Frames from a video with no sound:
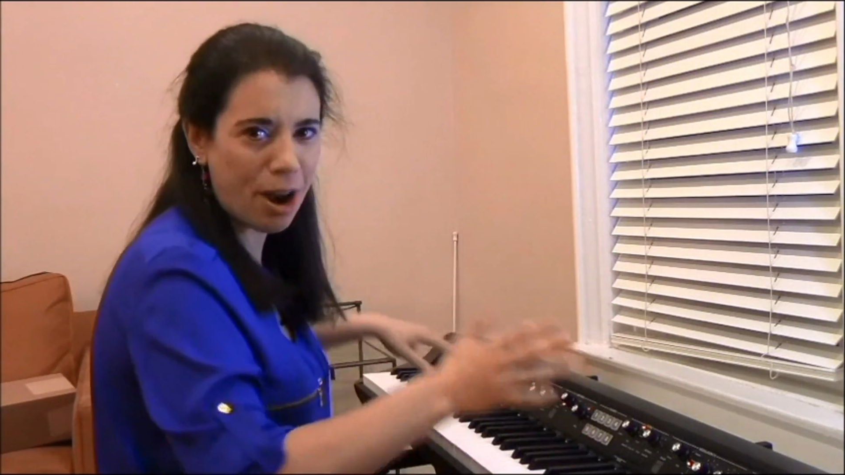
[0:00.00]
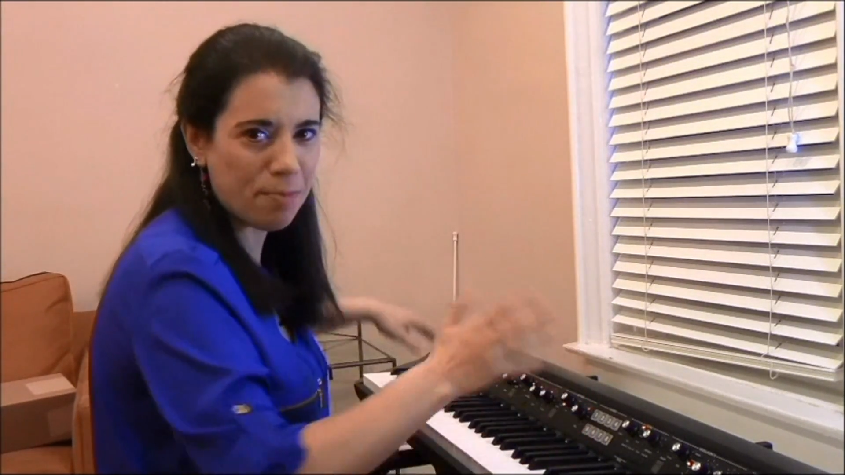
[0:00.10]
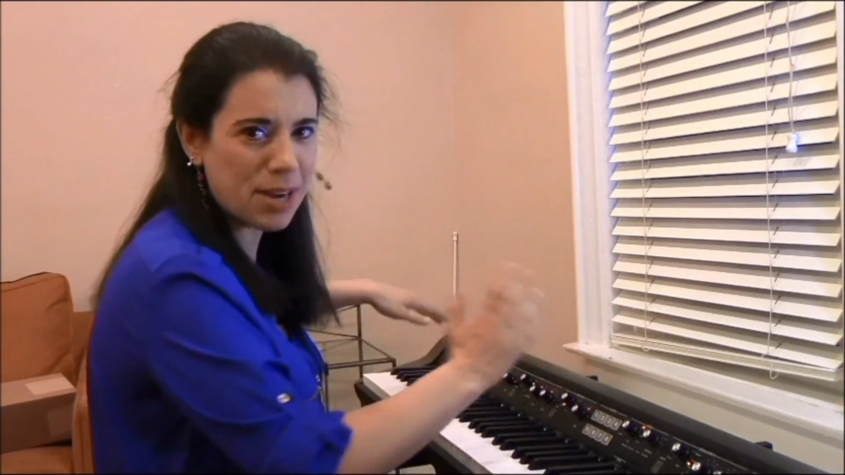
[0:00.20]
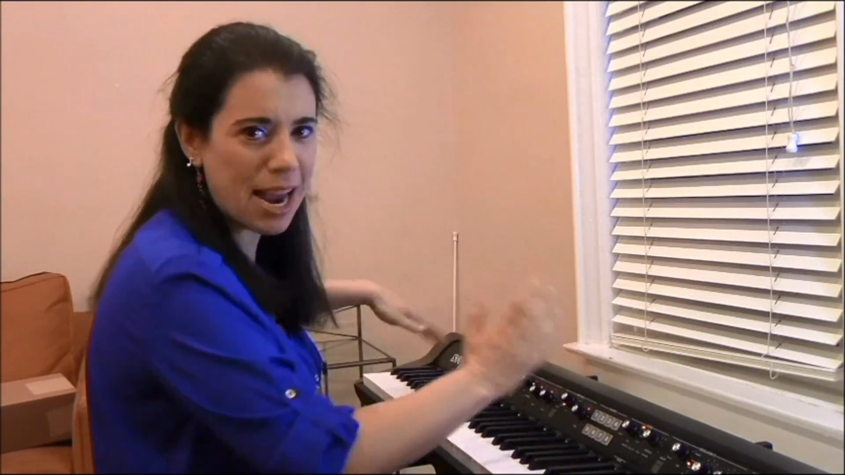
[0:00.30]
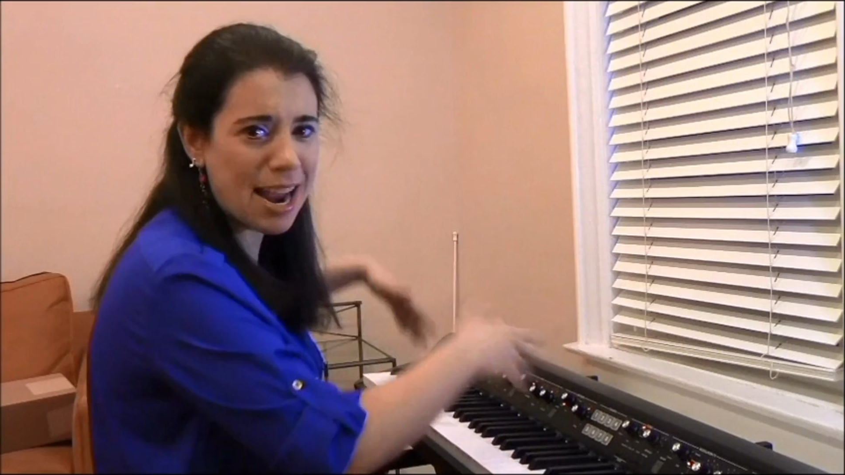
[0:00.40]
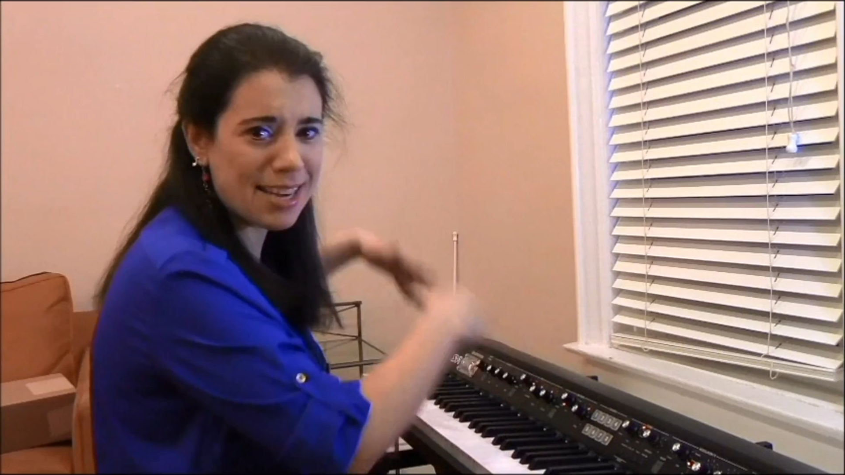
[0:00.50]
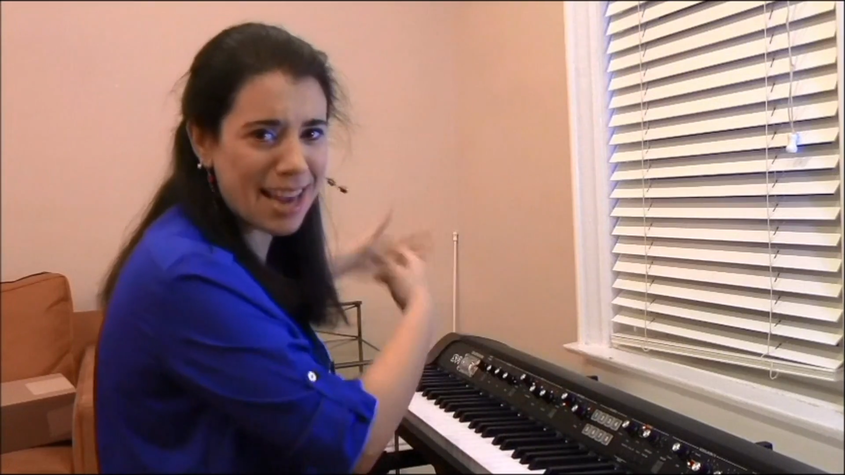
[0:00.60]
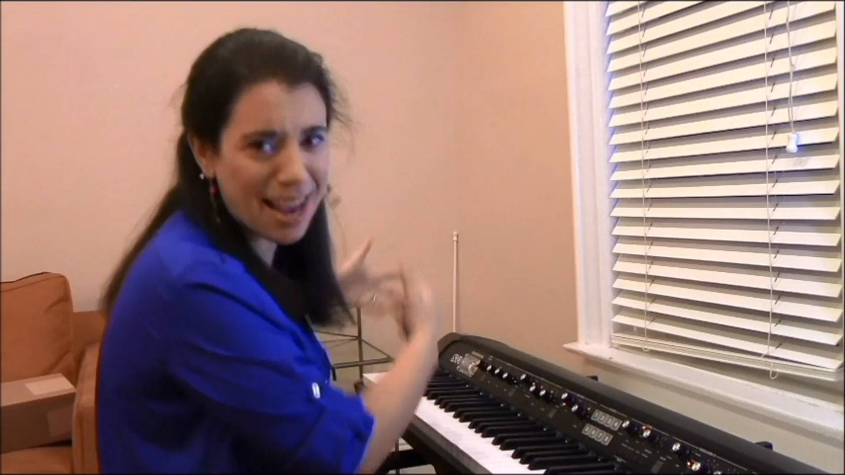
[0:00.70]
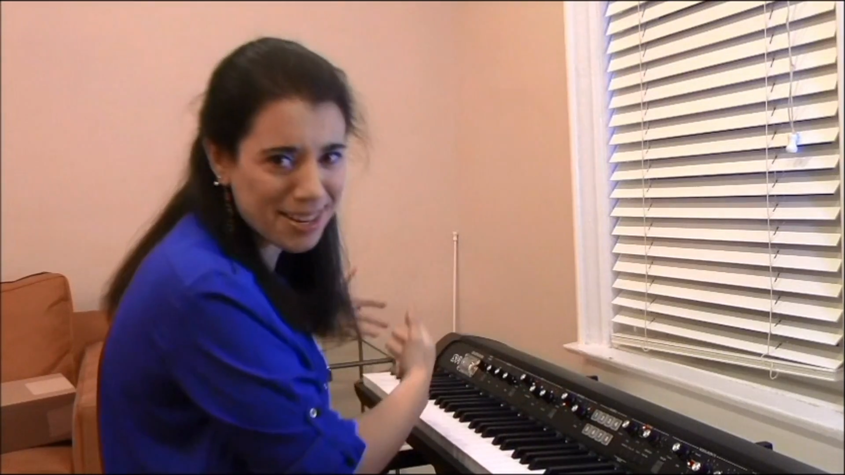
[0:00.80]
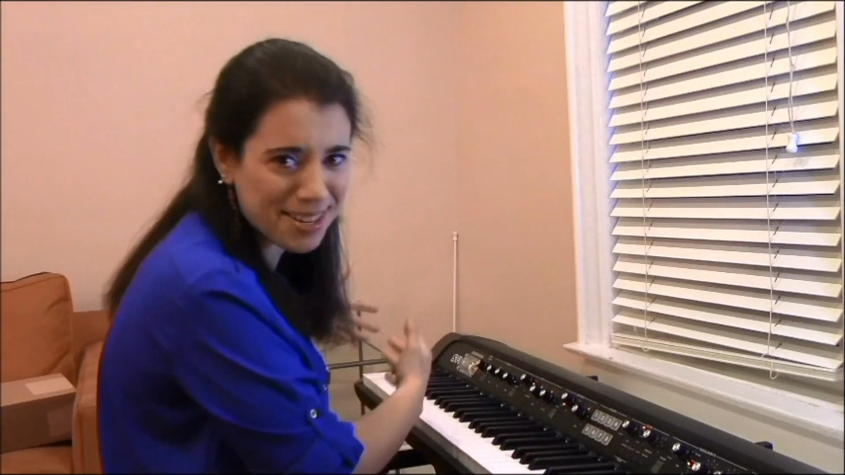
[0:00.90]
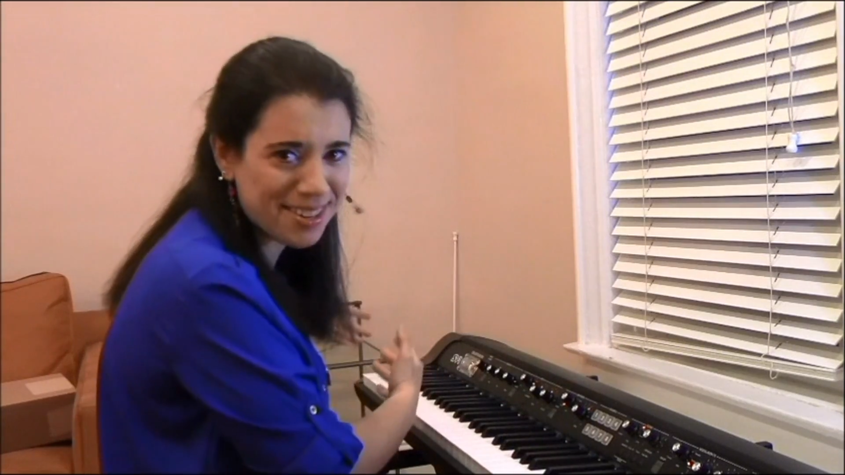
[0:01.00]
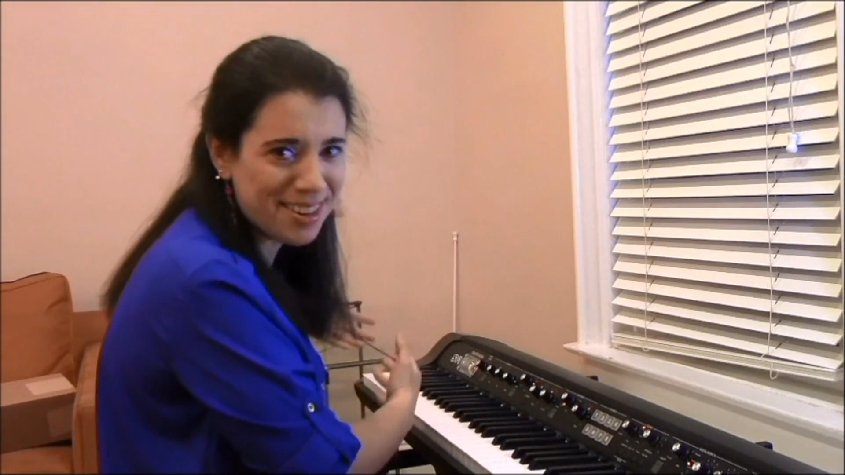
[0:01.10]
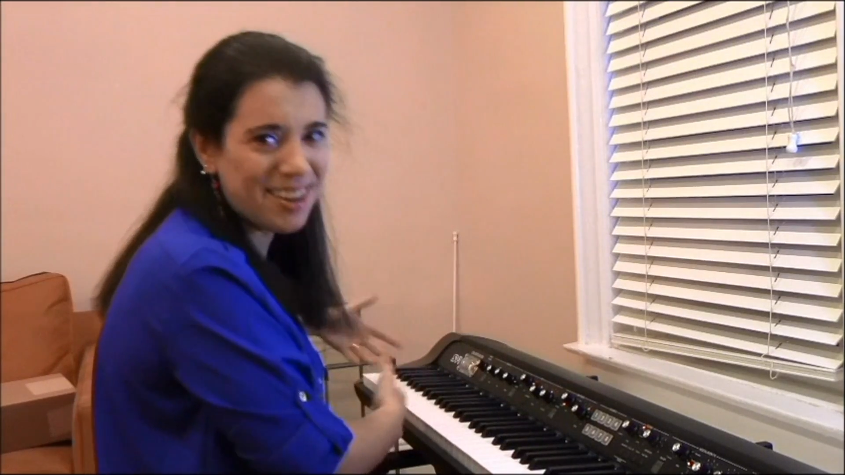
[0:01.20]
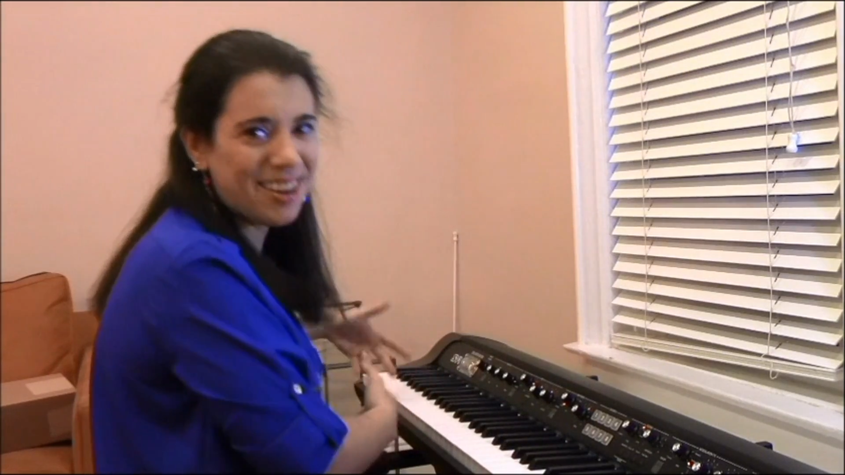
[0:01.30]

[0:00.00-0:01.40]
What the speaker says: not B-A-S-S.